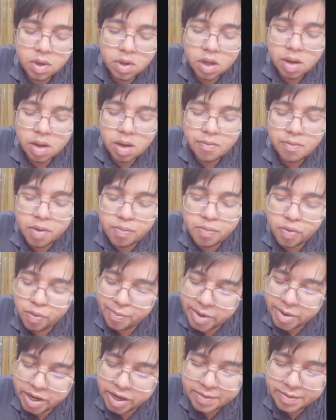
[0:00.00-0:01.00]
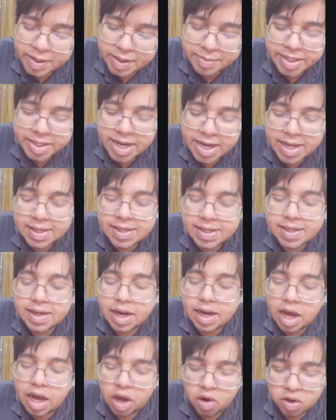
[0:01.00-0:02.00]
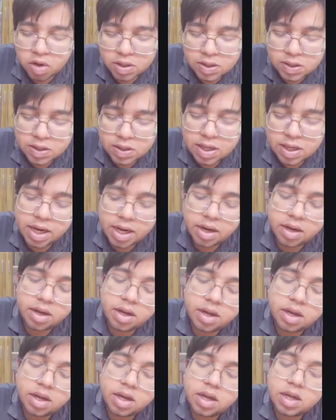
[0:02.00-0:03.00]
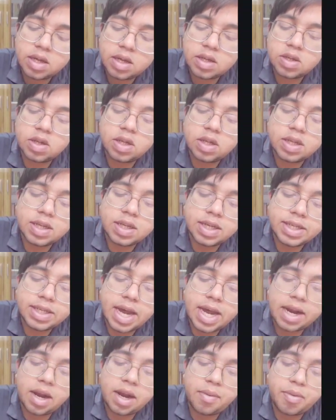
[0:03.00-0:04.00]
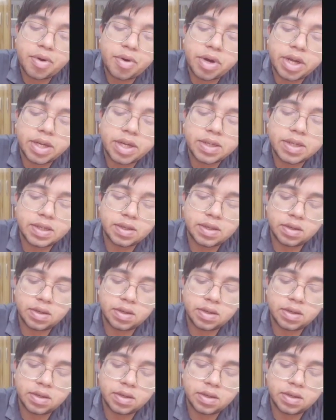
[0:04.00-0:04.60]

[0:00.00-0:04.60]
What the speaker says: for movement of substances and ions, right? So these are channel proteins.